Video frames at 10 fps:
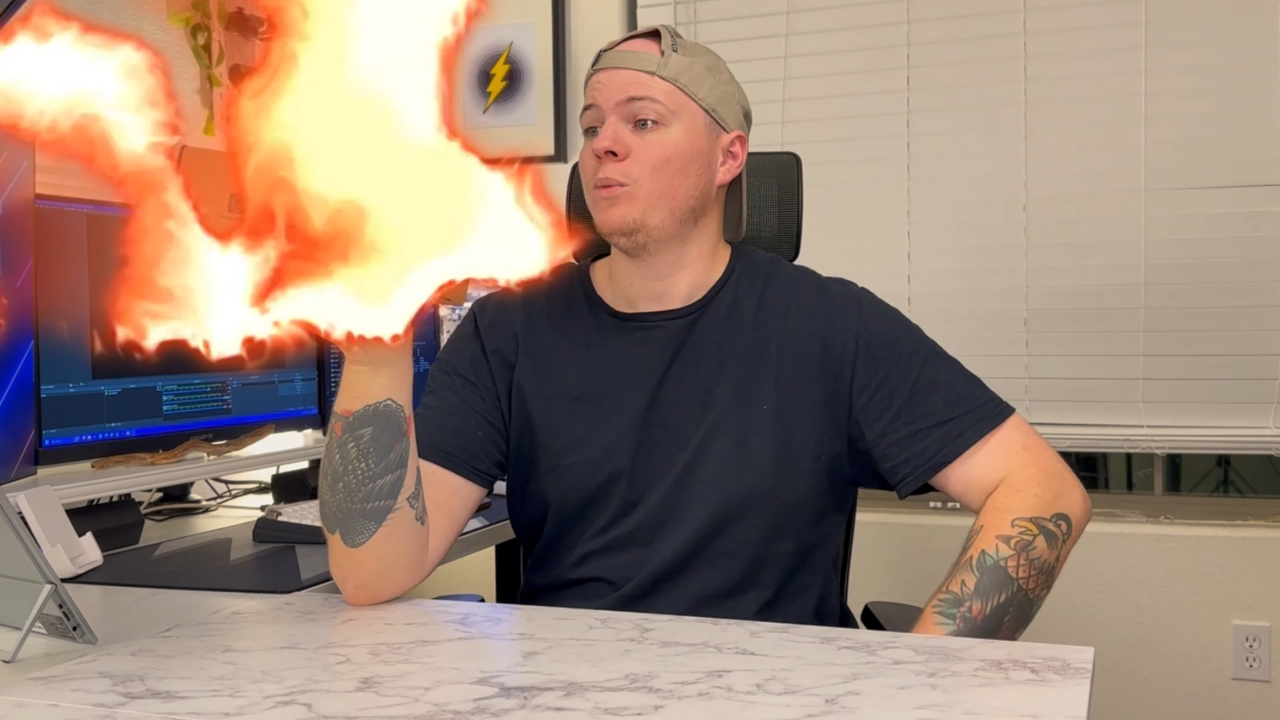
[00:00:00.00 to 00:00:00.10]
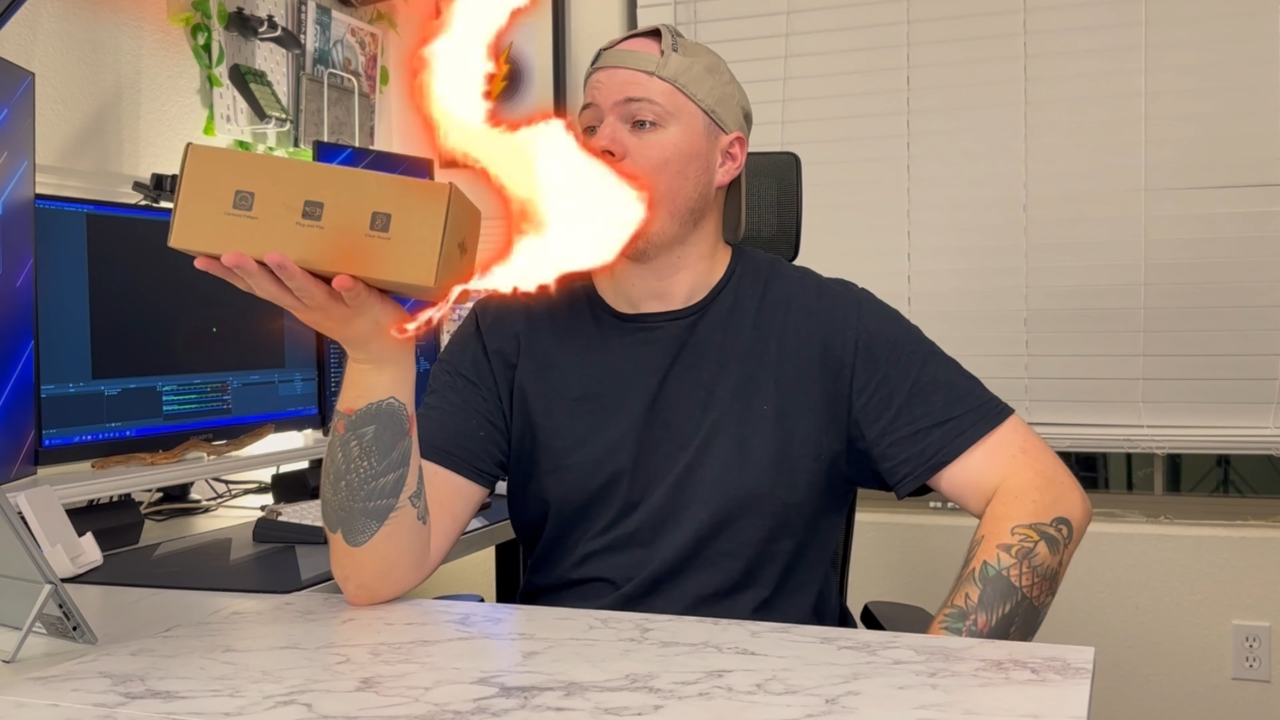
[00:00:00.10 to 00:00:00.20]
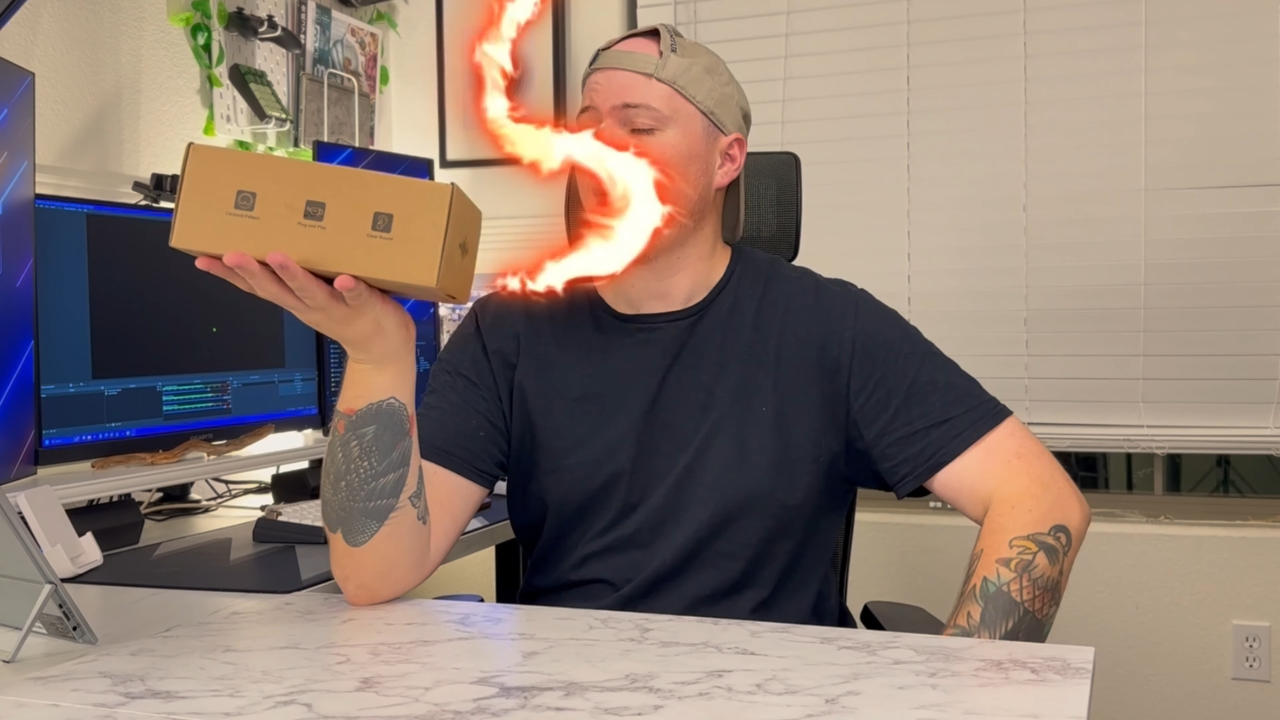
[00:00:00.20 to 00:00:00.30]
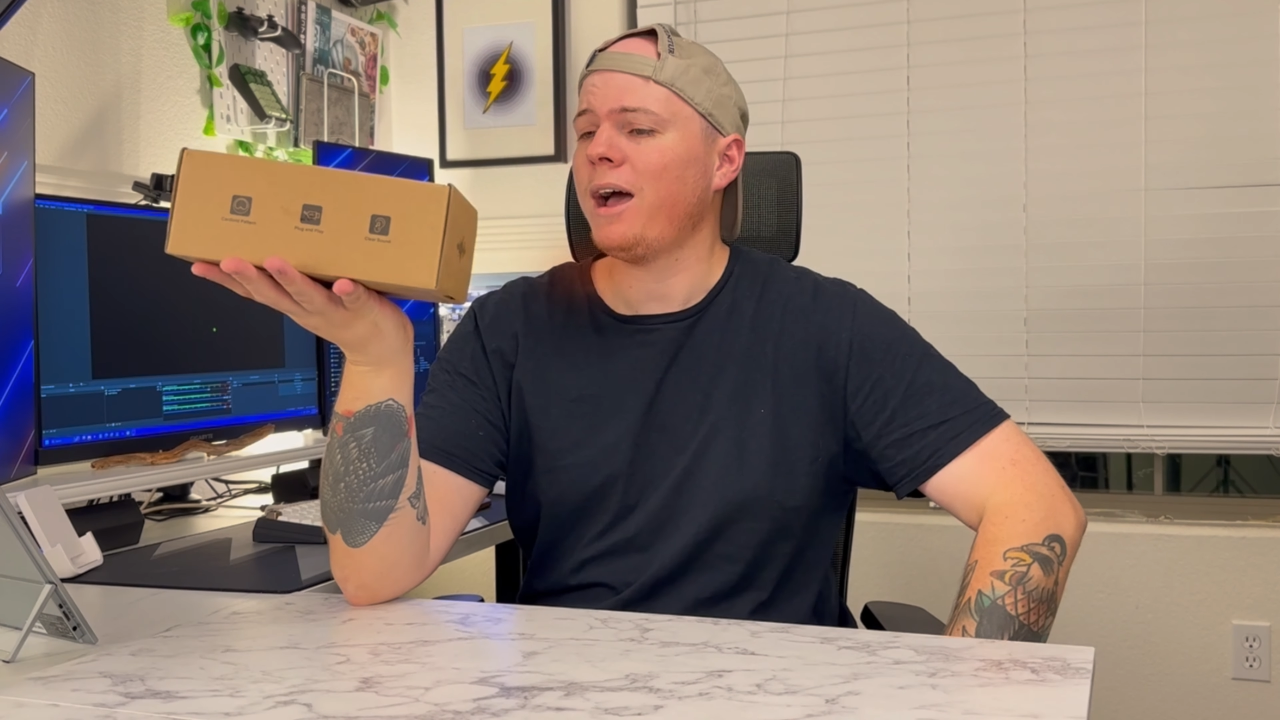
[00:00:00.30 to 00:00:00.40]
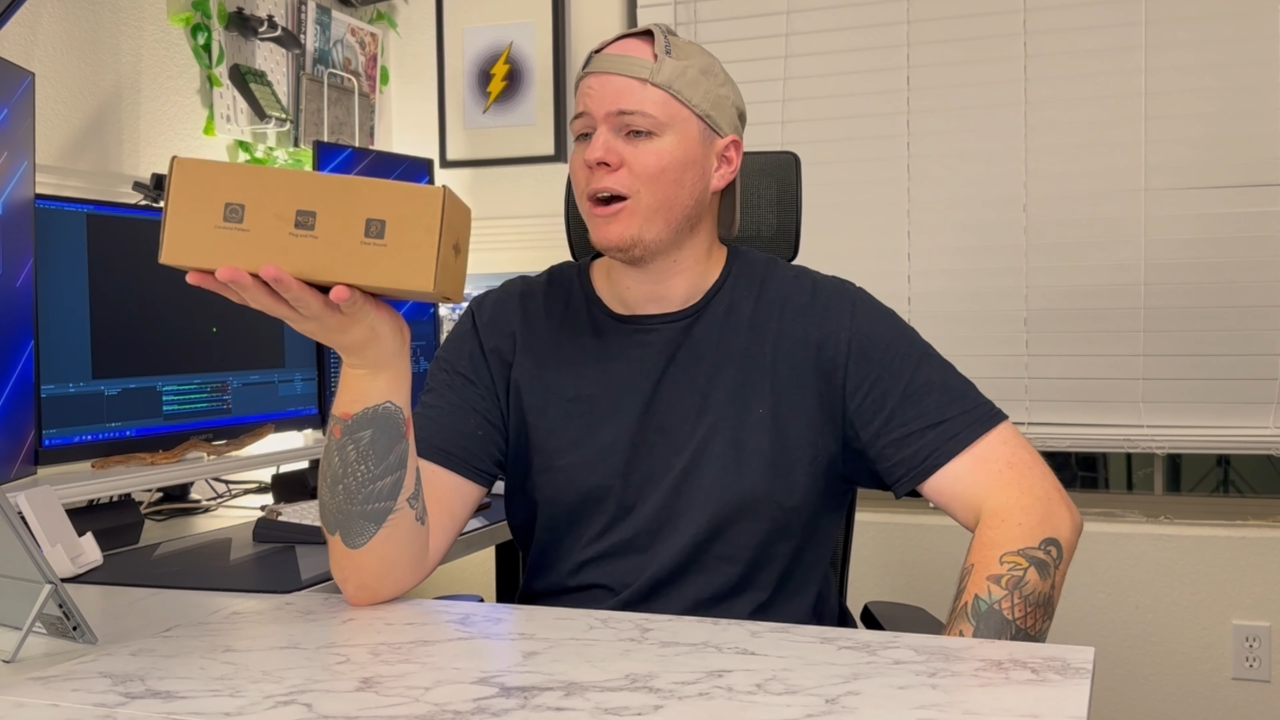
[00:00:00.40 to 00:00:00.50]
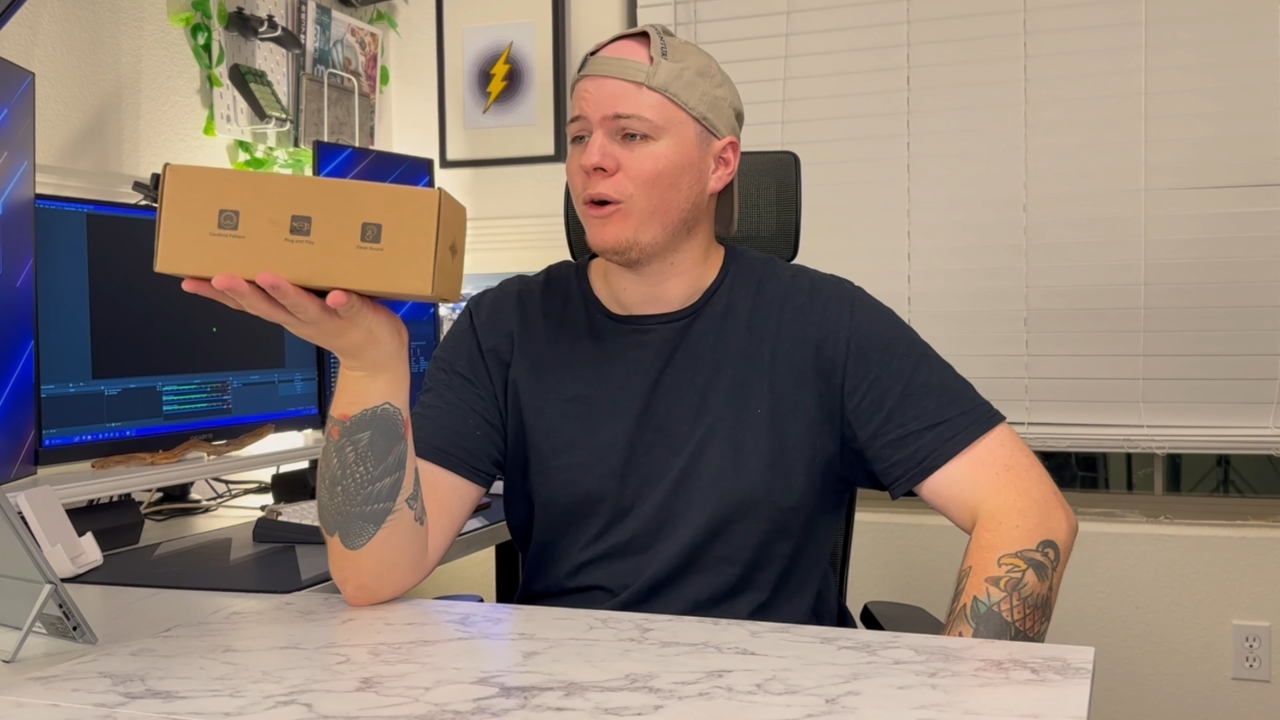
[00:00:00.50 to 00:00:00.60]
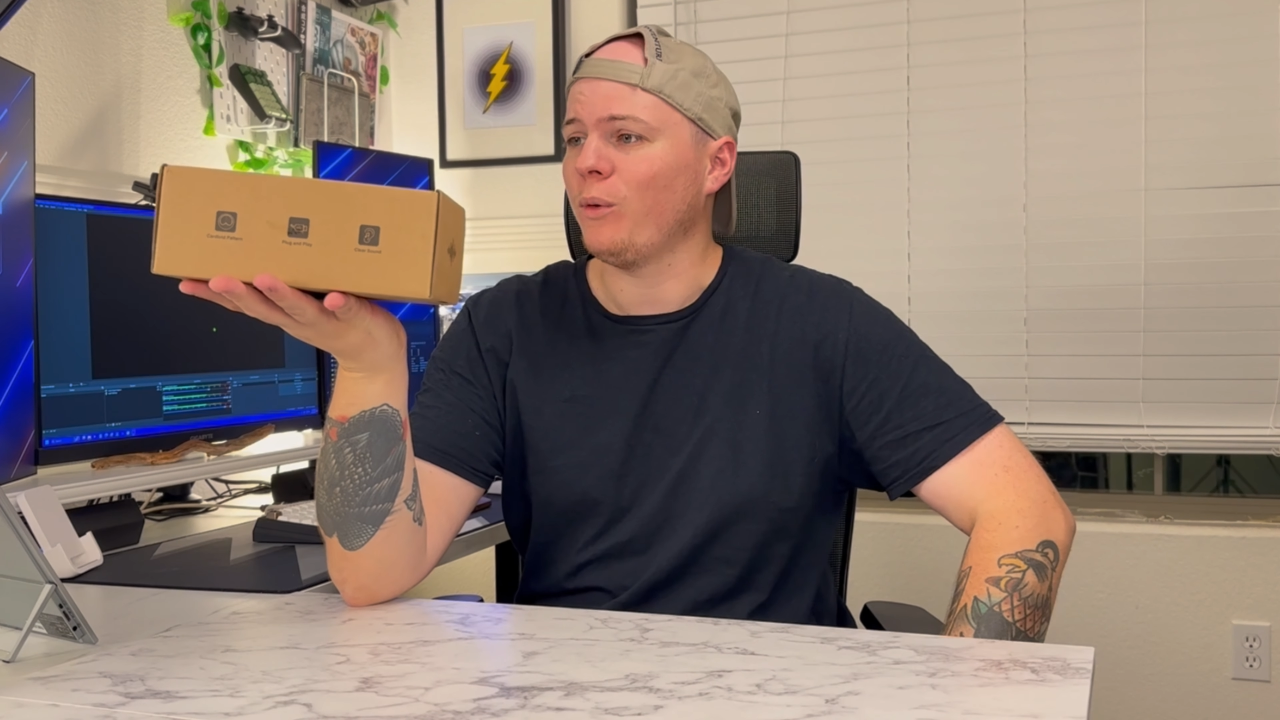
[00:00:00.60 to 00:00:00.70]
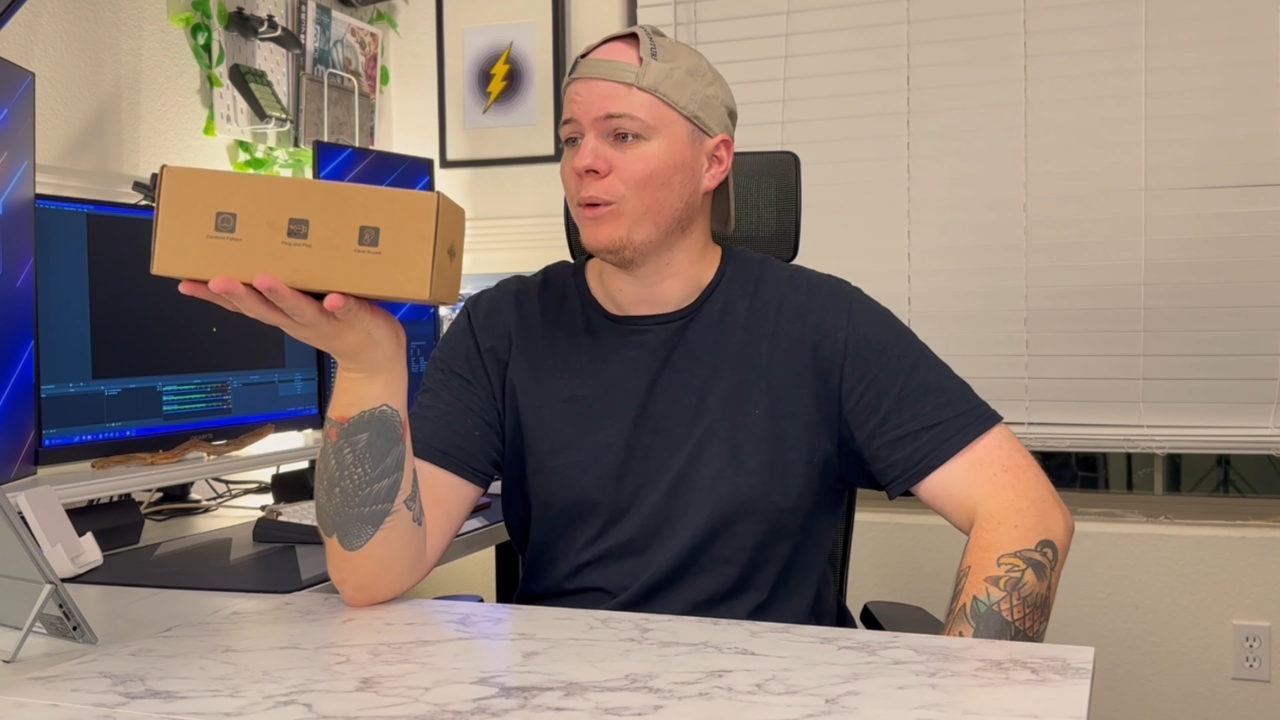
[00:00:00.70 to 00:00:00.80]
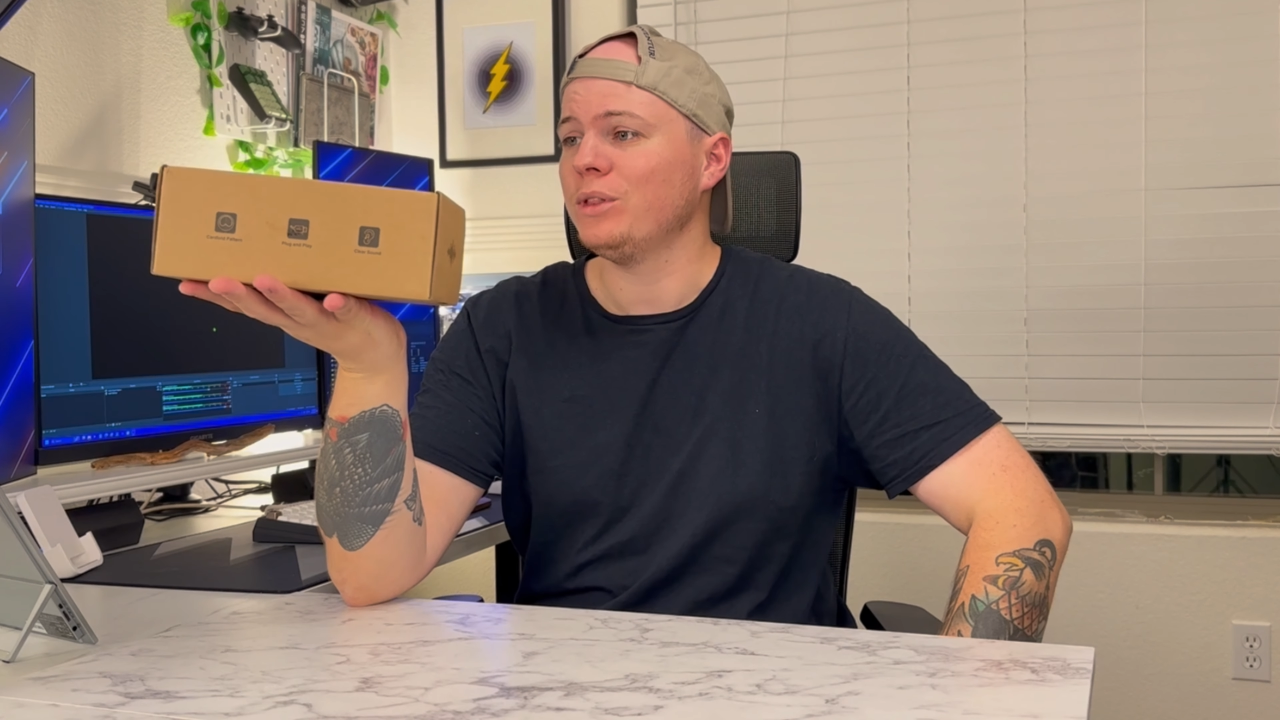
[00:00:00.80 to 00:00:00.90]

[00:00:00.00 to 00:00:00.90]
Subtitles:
Wow,